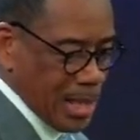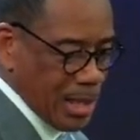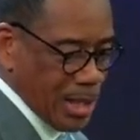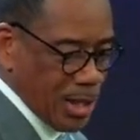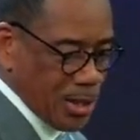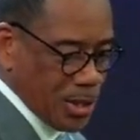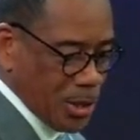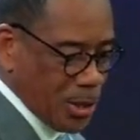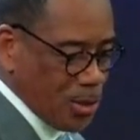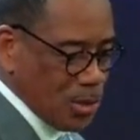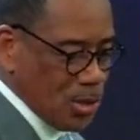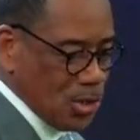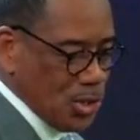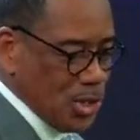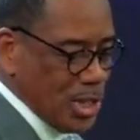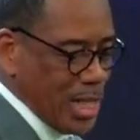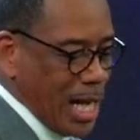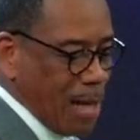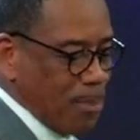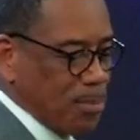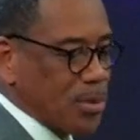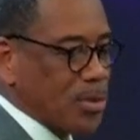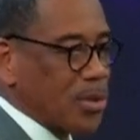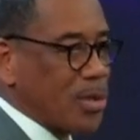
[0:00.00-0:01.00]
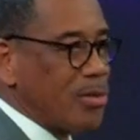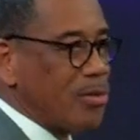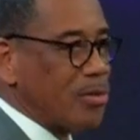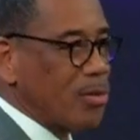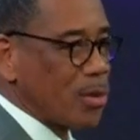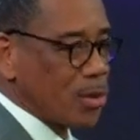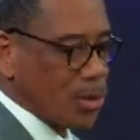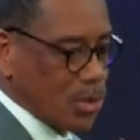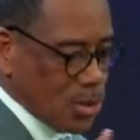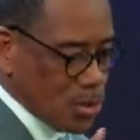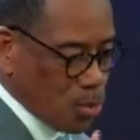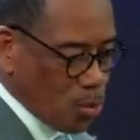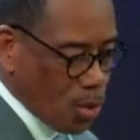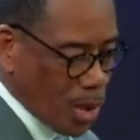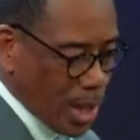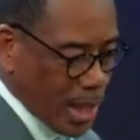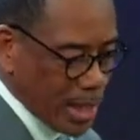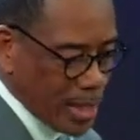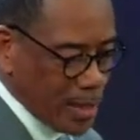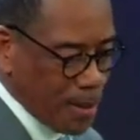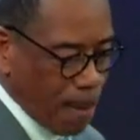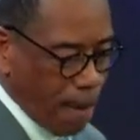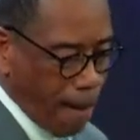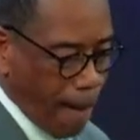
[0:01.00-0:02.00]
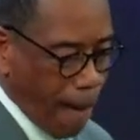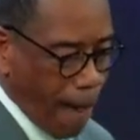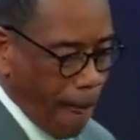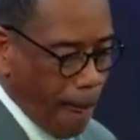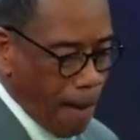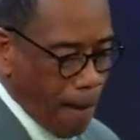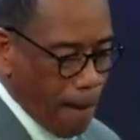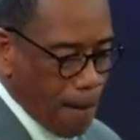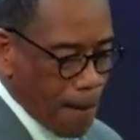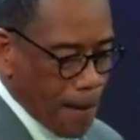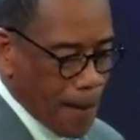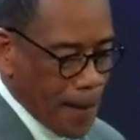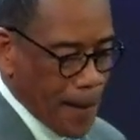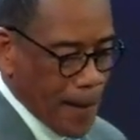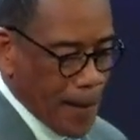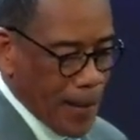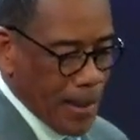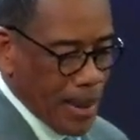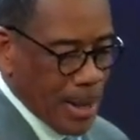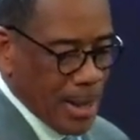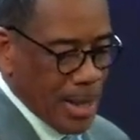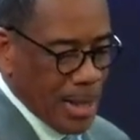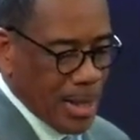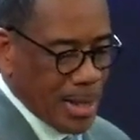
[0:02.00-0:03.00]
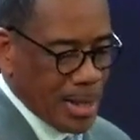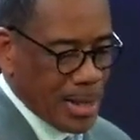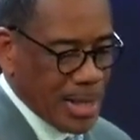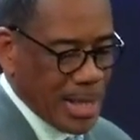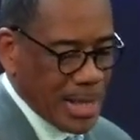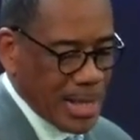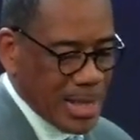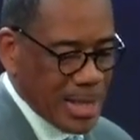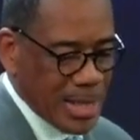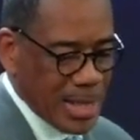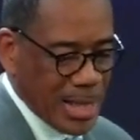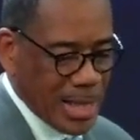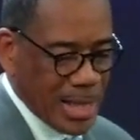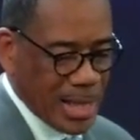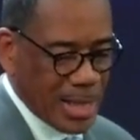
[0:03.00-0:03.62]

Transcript: the third chapter in verse 1, then